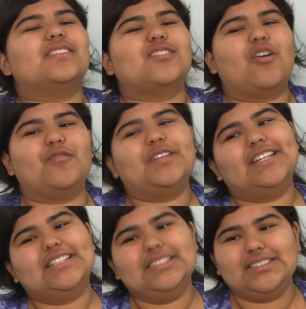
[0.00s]
not
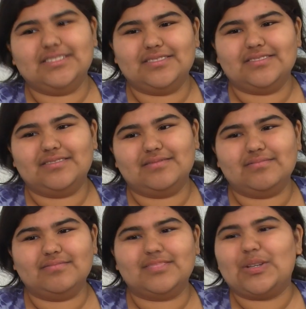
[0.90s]
vegan.
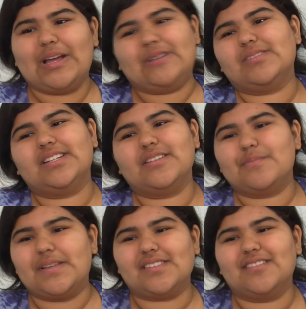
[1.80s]
So I don't eat it
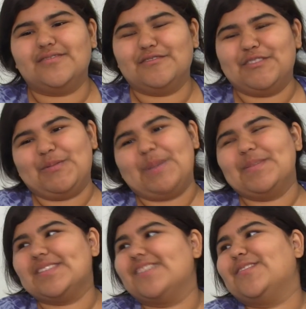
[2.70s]
myself, even though I
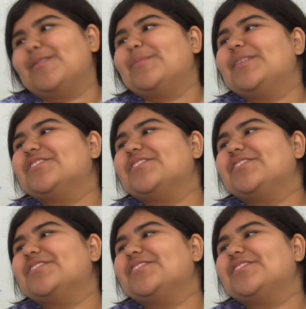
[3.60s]
miss it very much.